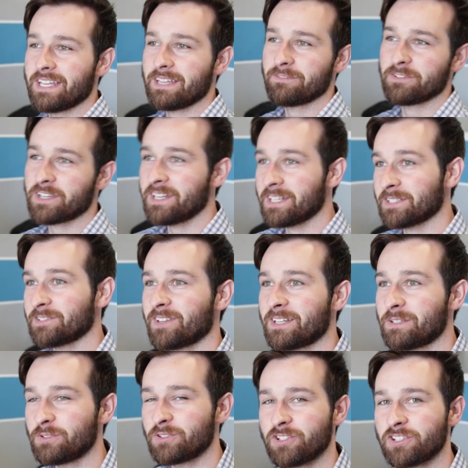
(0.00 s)
If you're getting the
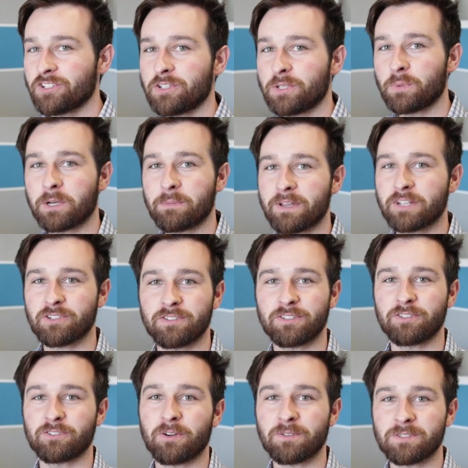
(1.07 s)
right nutrition, you want to make sure that
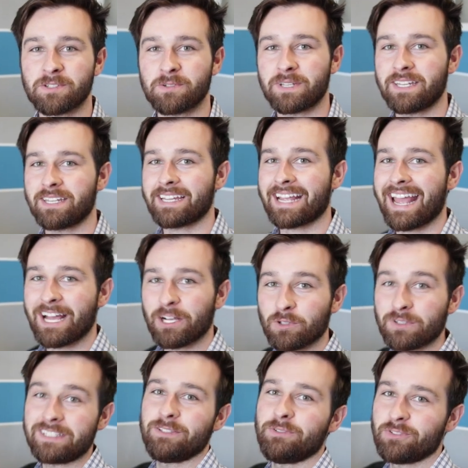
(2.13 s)
you're also getting
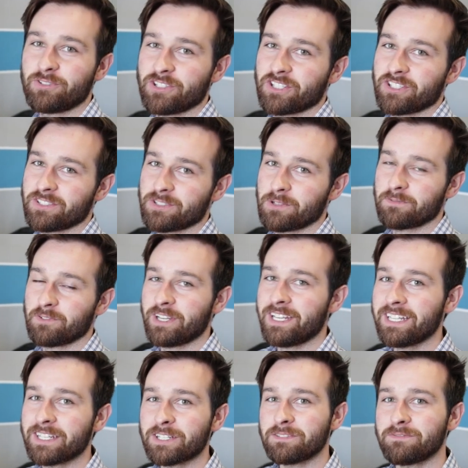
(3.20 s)
healthy nutrition. So if okay.
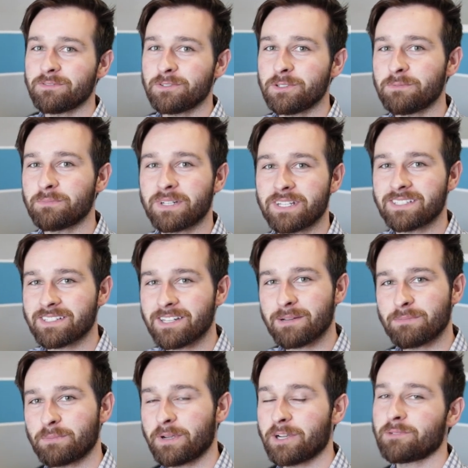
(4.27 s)
you're eating good food, but it's
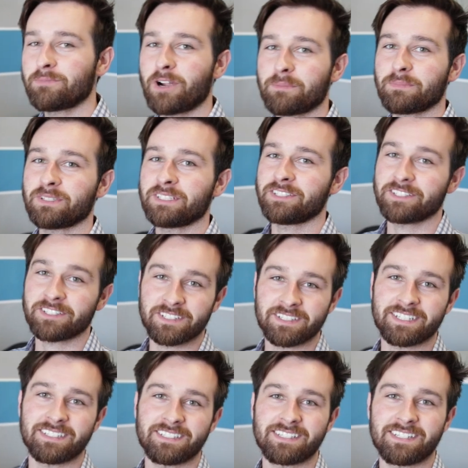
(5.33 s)
not prepared properly, you're going
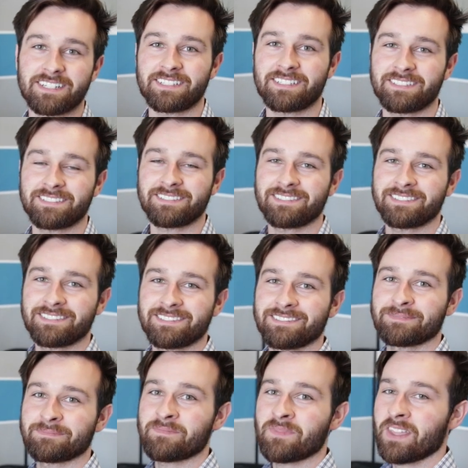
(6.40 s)
to get sick. Like what?
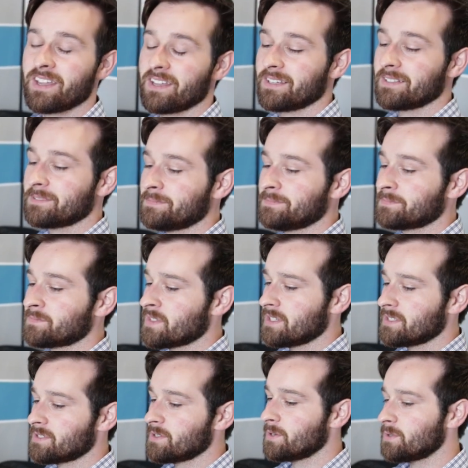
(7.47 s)
Any examples?
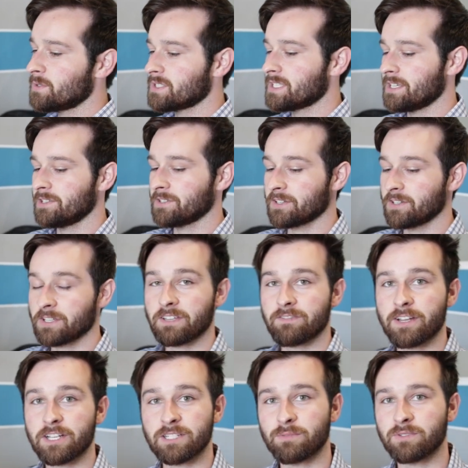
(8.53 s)
So say you're cooking
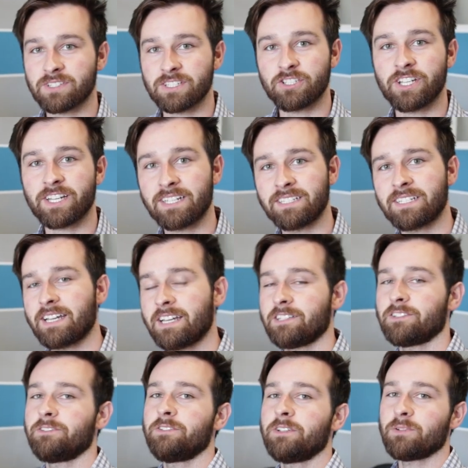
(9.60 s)
vegetables and chicken
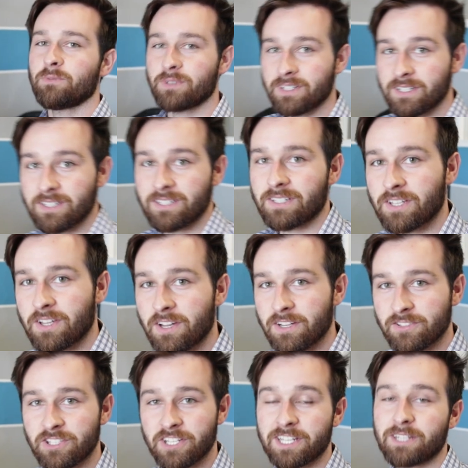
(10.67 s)
together. You don't want to cut
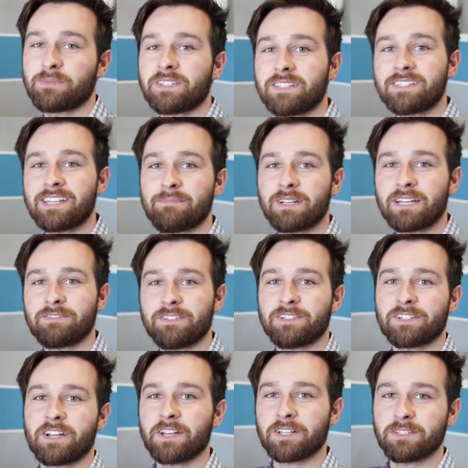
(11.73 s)
your chicken with the same knife that
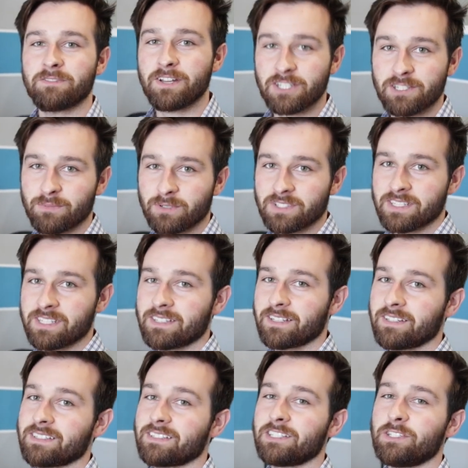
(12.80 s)
you're cutting the vegetables with, okay.
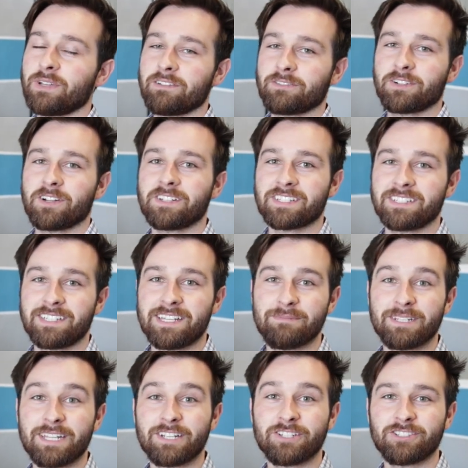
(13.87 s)
because then you have
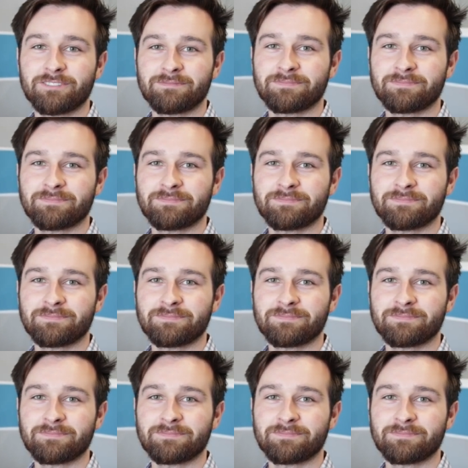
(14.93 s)
cross-contamination.